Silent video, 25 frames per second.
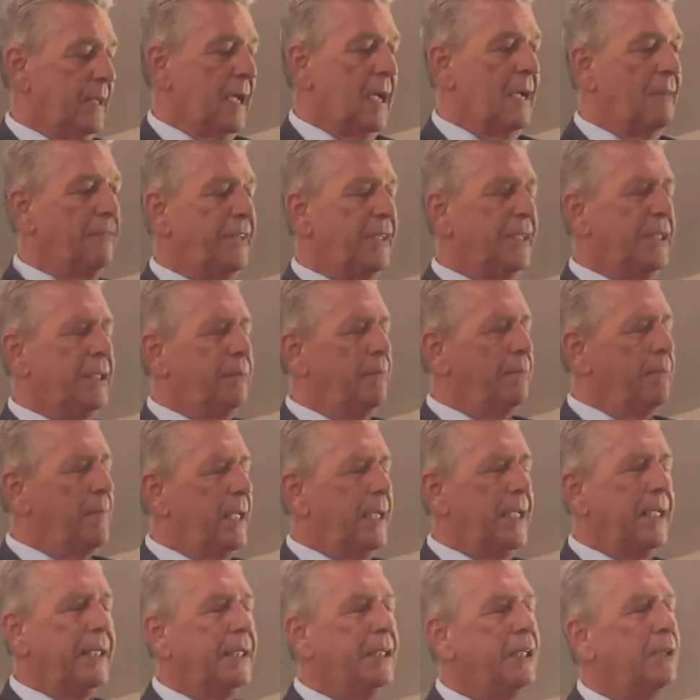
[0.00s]
I've seen
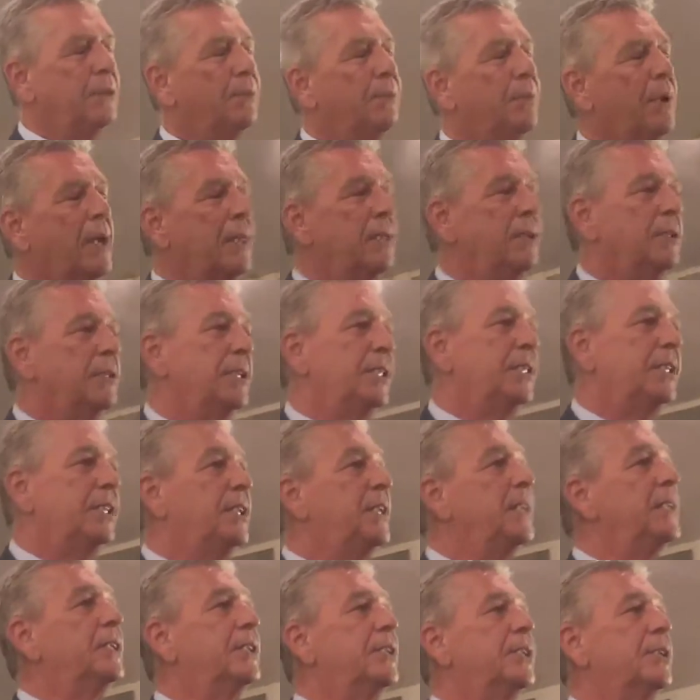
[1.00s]
many dear brothers and
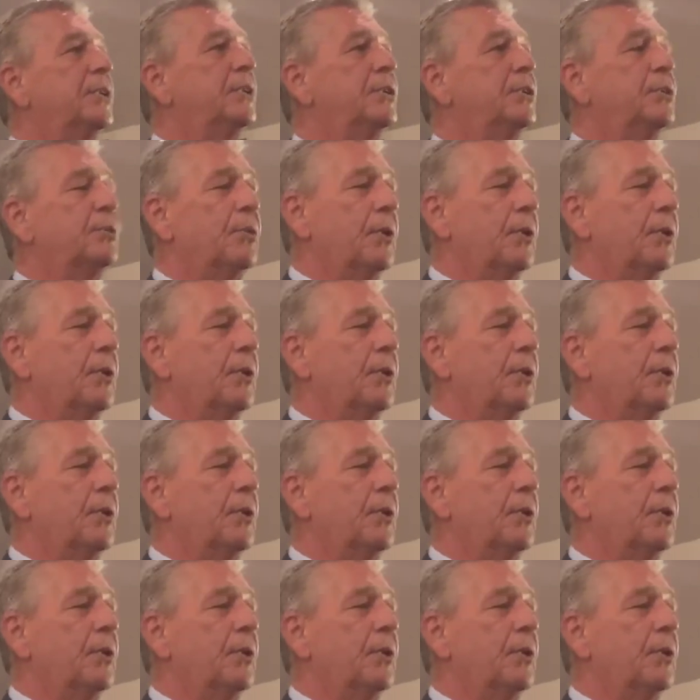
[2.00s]
sisters